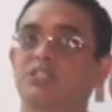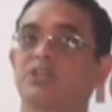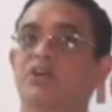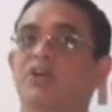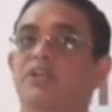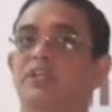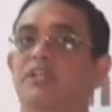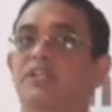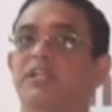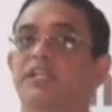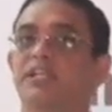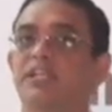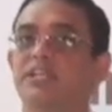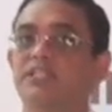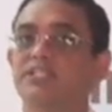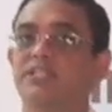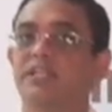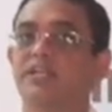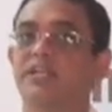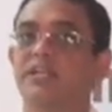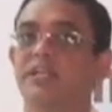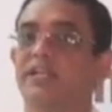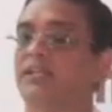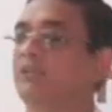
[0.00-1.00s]
or the
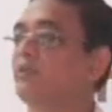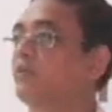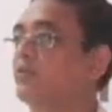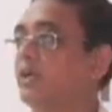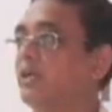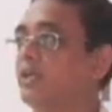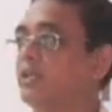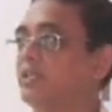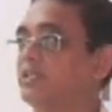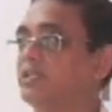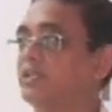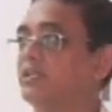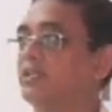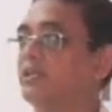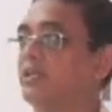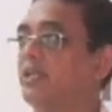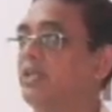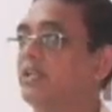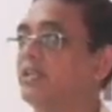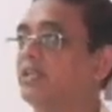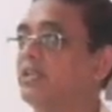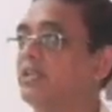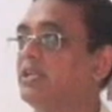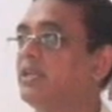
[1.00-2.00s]
degenerative condition
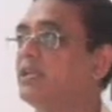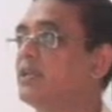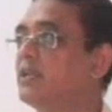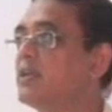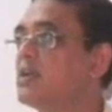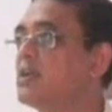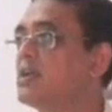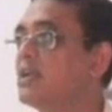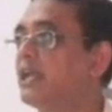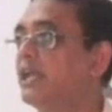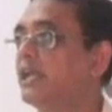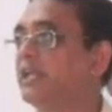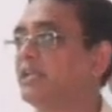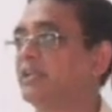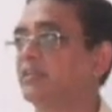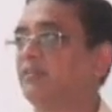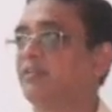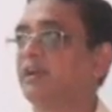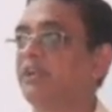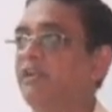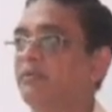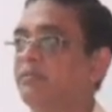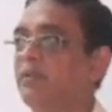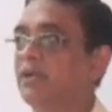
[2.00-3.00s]
in the
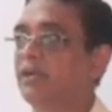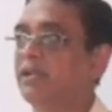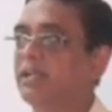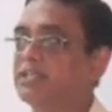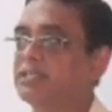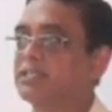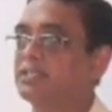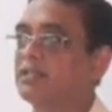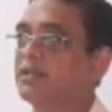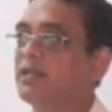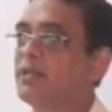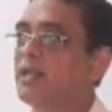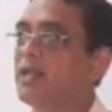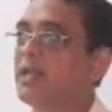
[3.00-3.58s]
intervertebral disc.